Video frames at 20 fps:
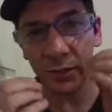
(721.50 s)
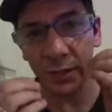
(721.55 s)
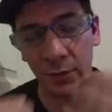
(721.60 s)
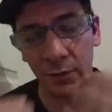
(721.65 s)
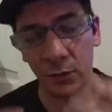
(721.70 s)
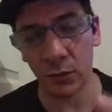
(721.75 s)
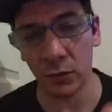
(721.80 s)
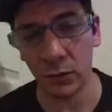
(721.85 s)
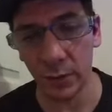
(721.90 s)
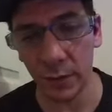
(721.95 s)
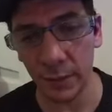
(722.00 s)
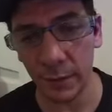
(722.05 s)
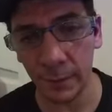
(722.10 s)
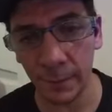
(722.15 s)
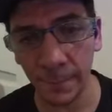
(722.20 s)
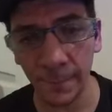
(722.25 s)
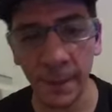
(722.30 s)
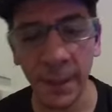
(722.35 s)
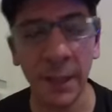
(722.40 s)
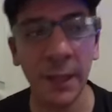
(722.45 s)
sacro graal.
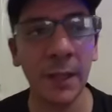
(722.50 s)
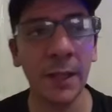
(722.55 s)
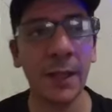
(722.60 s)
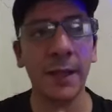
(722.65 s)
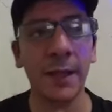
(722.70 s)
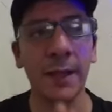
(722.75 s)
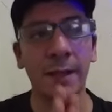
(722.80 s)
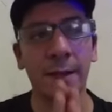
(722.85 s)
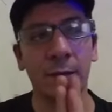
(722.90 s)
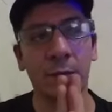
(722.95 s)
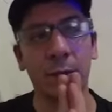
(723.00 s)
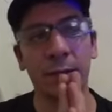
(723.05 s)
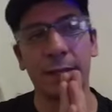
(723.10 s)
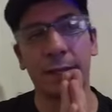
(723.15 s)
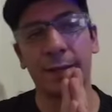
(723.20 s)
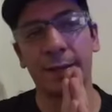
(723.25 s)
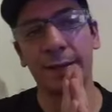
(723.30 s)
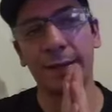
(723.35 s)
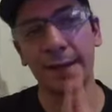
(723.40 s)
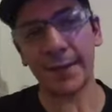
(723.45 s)
Quindi
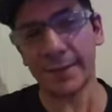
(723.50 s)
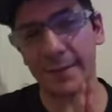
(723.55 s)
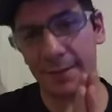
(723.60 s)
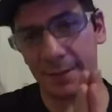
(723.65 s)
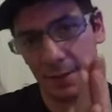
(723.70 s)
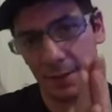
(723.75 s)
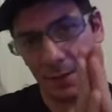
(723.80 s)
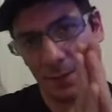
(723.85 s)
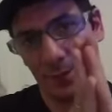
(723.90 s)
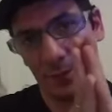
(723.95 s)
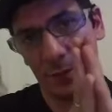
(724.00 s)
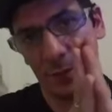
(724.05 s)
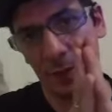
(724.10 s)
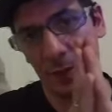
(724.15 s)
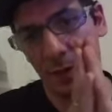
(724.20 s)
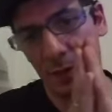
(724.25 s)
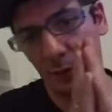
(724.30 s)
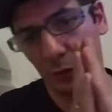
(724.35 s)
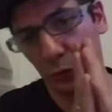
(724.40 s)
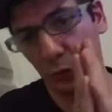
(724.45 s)
grazie
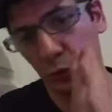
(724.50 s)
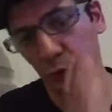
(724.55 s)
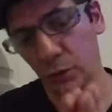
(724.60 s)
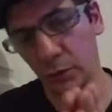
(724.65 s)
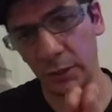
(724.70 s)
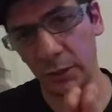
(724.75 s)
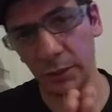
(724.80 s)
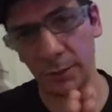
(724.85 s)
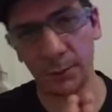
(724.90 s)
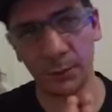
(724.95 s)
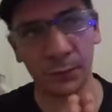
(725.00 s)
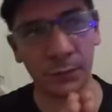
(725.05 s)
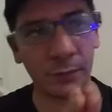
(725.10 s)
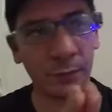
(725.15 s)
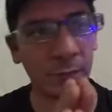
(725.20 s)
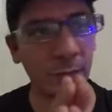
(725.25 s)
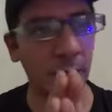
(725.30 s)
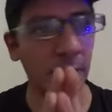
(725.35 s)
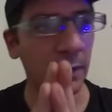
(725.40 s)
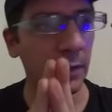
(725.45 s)
a tutti,
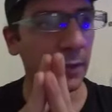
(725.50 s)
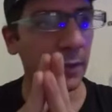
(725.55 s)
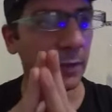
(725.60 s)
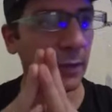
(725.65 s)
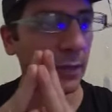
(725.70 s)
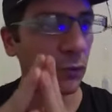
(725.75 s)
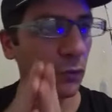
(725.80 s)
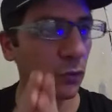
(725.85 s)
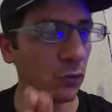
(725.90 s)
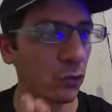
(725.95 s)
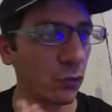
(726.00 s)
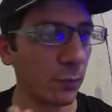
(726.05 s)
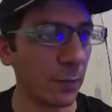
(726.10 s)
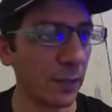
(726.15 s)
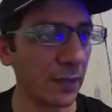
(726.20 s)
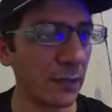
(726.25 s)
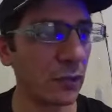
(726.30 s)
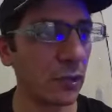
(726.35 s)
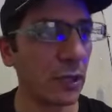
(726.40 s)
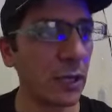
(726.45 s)
thank you so
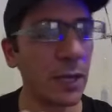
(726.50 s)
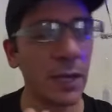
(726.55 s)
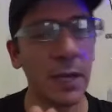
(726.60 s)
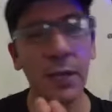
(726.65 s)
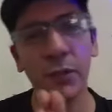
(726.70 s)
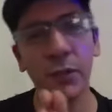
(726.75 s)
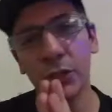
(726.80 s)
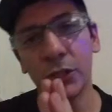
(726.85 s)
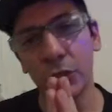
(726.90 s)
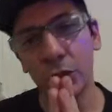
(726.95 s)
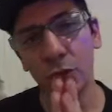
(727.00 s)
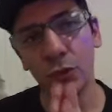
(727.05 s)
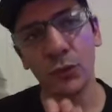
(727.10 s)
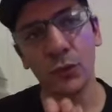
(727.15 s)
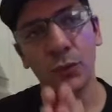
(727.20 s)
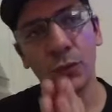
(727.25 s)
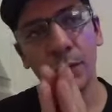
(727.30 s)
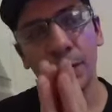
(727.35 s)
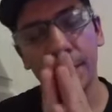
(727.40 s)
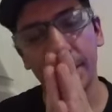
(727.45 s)
much, see you
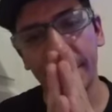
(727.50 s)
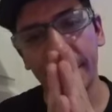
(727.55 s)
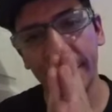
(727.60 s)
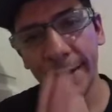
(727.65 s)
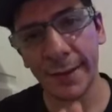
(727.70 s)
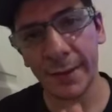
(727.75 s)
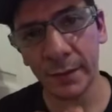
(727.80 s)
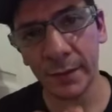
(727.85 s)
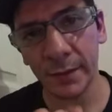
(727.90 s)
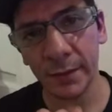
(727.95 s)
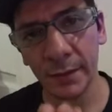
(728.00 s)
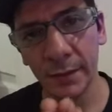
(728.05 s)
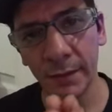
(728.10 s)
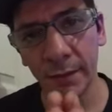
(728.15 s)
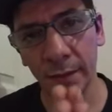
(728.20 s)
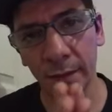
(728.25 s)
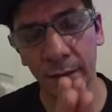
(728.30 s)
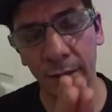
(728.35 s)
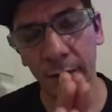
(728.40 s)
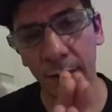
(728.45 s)
next,
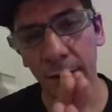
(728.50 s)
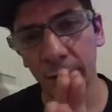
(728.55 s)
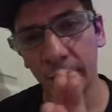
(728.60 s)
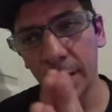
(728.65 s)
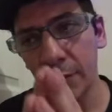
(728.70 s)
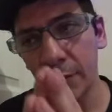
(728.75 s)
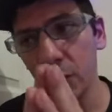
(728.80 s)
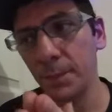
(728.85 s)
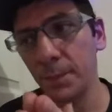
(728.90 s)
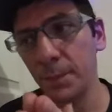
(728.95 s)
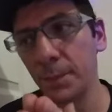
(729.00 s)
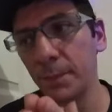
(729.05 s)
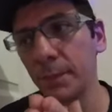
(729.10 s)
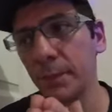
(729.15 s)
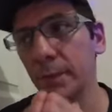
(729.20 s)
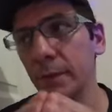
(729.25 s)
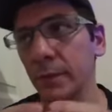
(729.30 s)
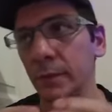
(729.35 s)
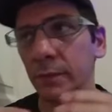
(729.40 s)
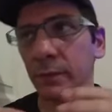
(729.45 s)
I hope
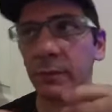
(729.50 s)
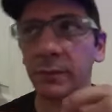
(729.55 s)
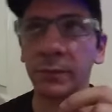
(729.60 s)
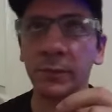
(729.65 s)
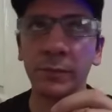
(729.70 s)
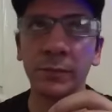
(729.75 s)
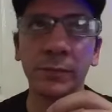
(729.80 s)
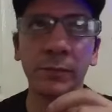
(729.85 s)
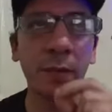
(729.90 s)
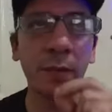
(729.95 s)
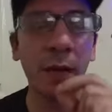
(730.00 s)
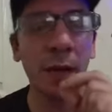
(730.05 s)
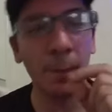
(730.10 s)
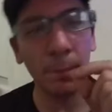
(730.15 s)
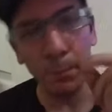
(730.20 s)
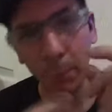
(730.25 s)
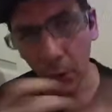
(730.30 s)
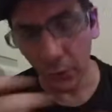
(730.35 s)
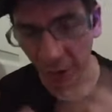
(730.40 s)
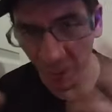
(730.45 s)

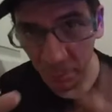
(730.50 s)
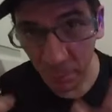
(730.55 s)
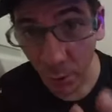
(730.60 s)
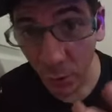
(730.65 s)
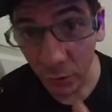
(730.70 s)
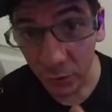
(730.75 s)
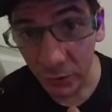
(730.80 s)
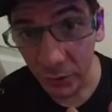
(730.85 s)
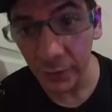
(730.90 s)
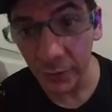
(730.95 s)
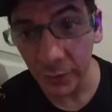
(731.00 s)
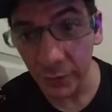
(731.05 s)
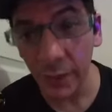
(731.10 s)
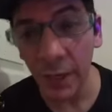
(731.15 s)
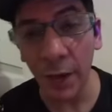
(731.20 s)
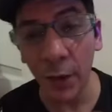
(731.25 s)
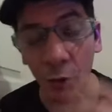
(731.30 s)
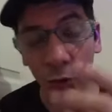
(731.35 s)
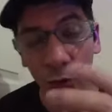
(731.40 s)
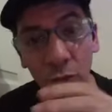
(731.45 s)
more unboxing
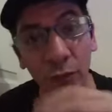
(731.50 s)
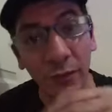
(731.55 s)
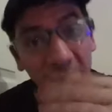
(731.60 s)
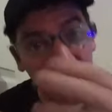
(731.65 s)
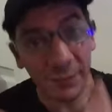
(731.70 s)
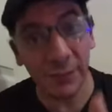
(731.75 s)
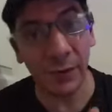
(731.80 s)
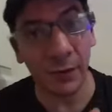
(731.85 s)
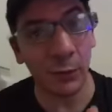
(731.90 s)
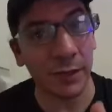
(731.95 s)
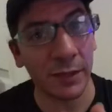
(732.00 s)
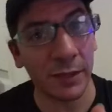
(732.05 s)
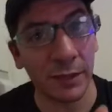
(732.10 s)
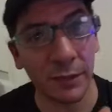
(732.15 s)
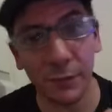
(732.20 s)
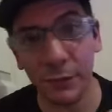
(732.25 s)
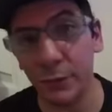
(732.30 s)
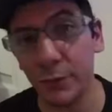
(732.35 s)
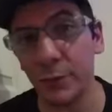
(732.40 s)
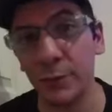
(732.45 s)
and also giveaway
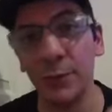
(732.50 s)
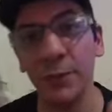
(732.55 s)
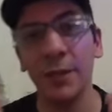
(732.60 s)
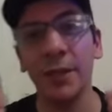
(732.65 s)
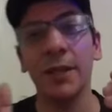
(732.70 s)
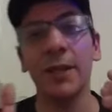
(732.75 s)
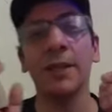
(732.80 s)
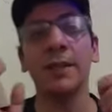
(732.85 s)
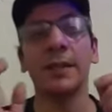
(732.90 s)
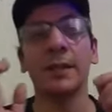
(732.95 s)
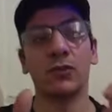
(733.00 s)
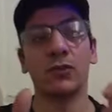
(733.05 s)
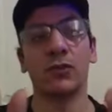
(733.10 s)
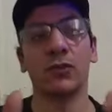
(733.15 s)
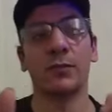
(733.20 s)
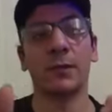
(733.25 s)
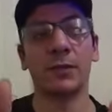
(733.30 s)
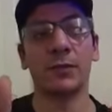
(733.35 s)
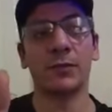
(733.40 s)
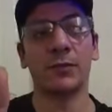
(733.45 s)
for you. Thank you
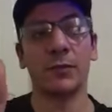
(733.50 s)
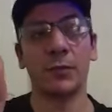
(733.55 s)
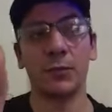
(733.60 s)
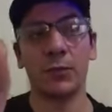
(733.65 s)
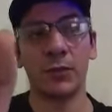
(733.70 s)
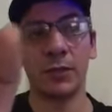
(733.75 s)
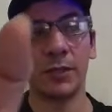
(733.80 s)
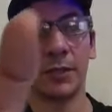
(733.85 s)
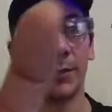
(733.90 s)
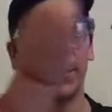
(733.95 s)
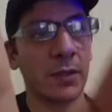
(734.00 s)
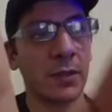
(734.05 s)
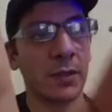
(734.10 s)
so much for watching.